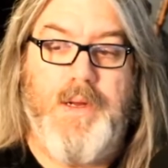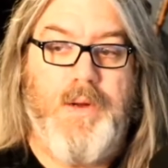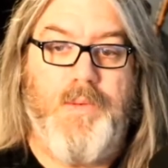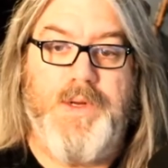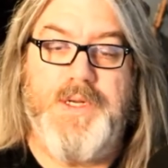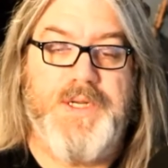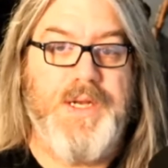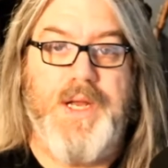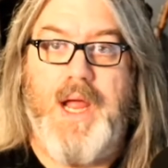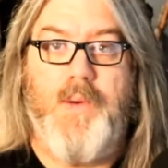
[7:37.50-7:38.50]
we just
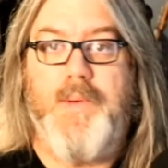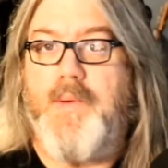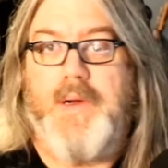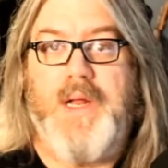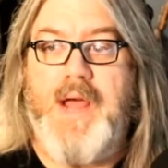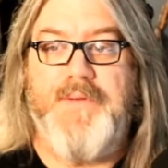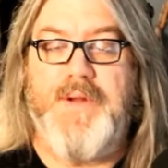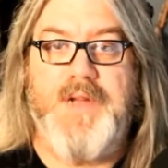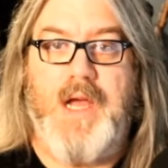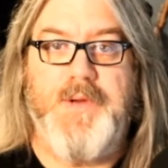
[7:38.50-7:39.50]
didn't have we weren't going to have
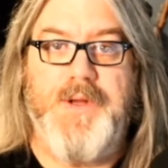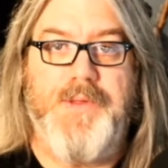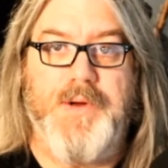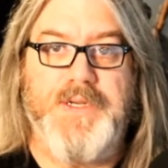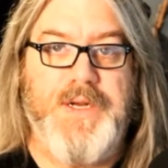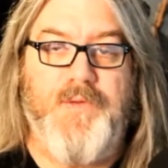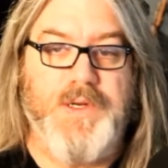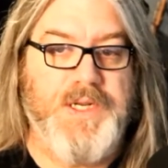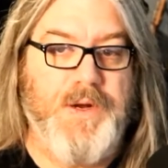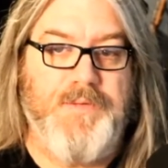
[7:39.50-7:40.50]
enough time to do 13,
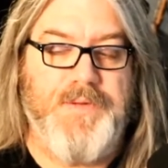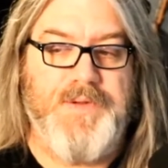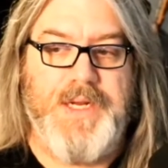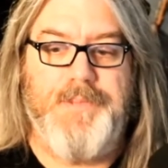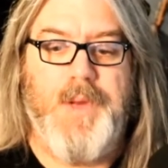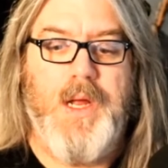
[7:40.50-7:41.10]
14 and 15.